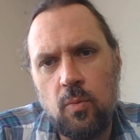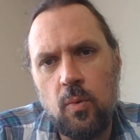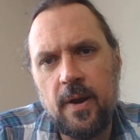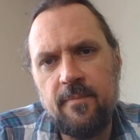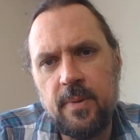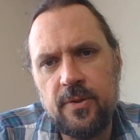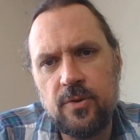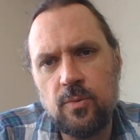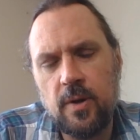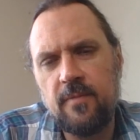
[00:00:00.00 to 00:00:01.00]
what I've been
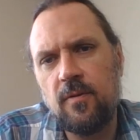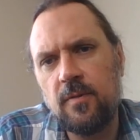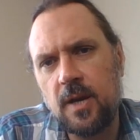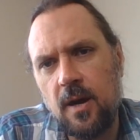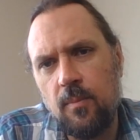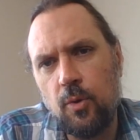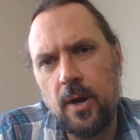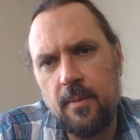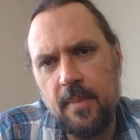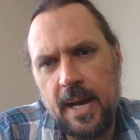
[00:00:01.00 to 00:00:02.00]
through, what I've overcome, where
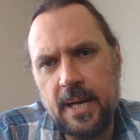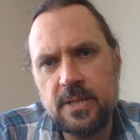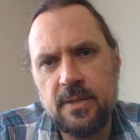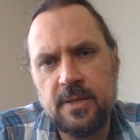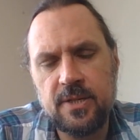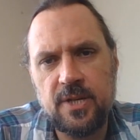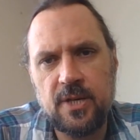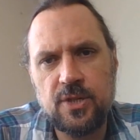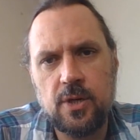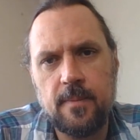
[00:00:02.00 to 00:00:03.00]
I'm at,
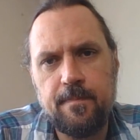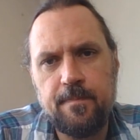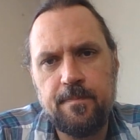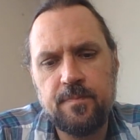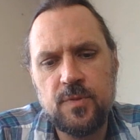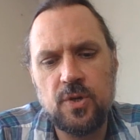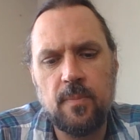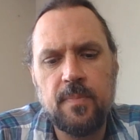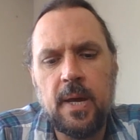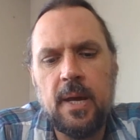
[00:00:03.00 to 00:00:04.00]
etc.
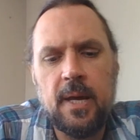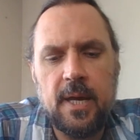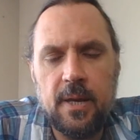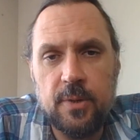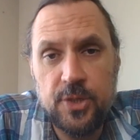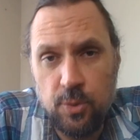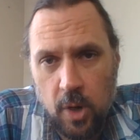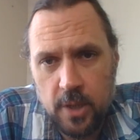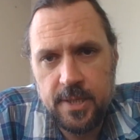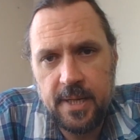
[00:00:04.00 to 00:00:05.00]
So, anyways, you
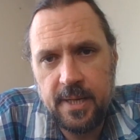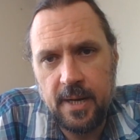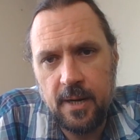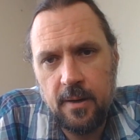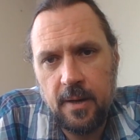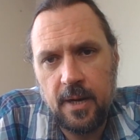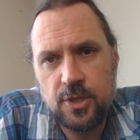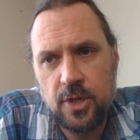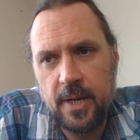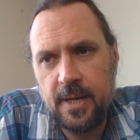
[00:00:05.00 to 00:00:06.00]
all take care. I'll
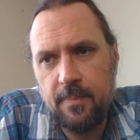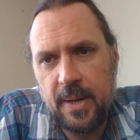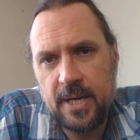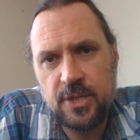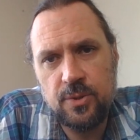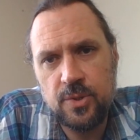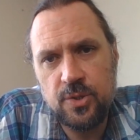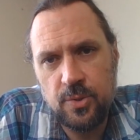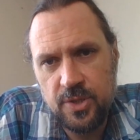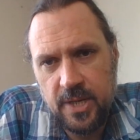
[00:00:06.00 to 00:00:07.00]
try and get back to you as
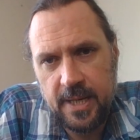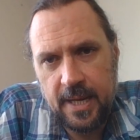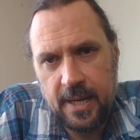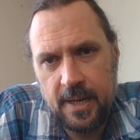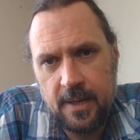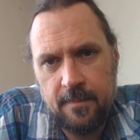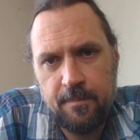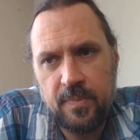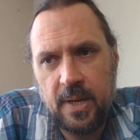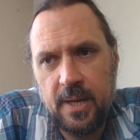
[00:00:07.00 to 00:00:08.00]
soon as I can.
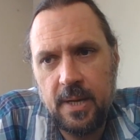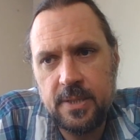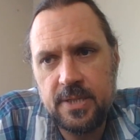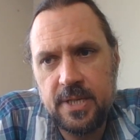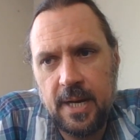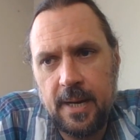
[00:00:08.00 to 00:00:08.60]
And